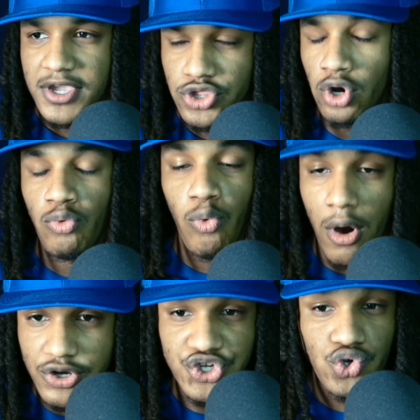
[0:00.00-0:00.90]
the
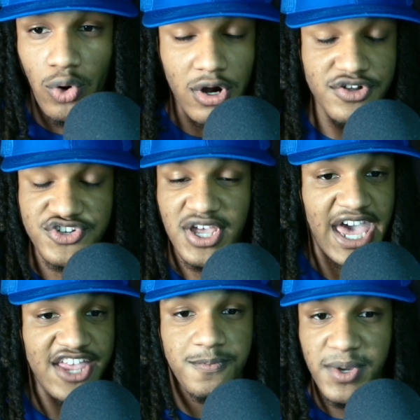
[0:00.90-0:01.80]
worst Georgia
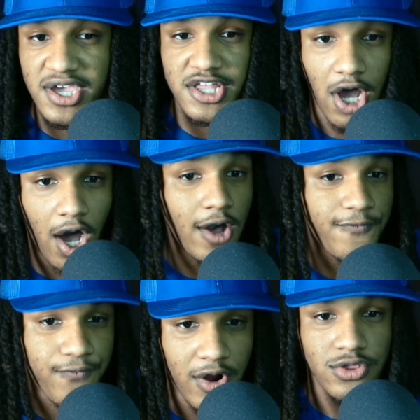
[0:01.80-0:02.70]
has been
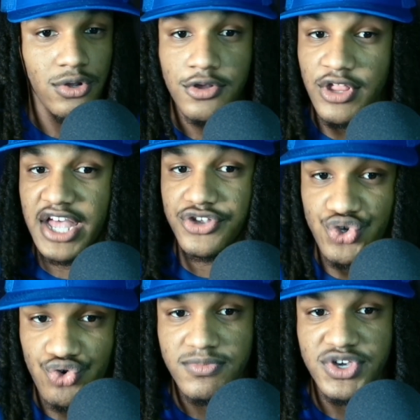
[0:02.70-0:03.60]
up front on the line of
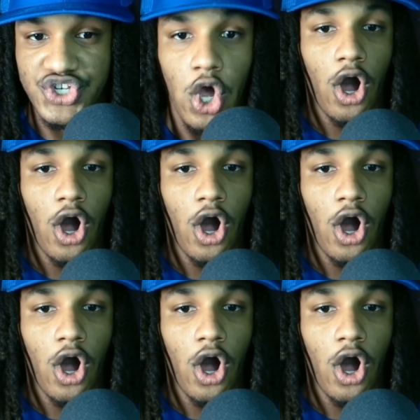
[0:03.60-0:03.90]
scrimmage